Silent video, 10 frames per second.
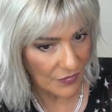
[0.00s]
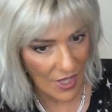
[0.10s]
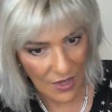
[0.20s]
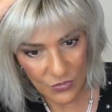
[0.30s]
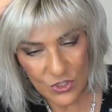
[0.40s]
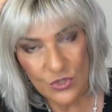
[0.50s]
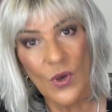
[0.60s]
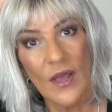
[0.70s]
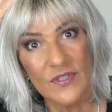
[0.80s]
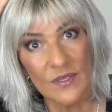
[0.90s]
and we do
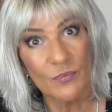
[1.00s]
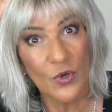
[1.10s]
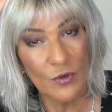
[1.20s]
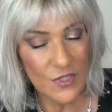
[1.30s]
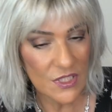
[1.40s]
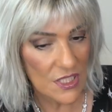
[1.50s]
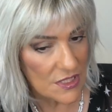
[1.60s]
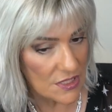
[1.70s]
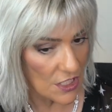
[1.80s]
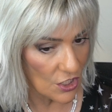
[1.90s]
have some
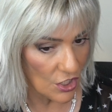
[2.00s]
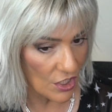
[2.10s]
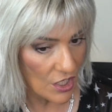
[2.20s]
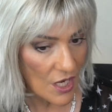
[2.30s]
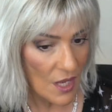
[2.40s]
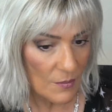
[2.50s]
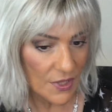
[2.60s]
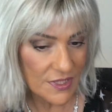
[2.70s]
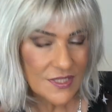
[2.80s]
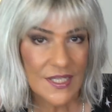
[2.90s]
permatease here,
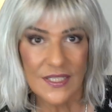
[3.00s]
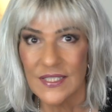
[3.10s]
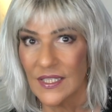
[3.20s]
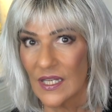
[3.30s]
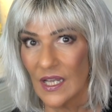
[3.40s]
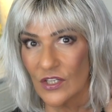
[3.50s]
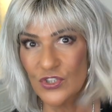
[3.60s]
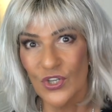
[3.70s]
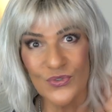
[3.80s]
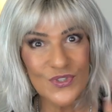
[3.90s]
but the density on
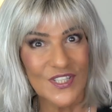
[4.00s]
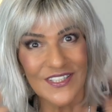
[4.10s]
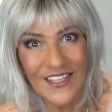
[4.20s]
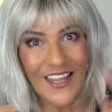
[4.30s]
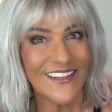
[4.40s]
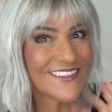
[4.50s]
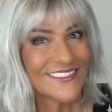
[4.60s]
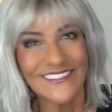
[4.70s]
Jones is light.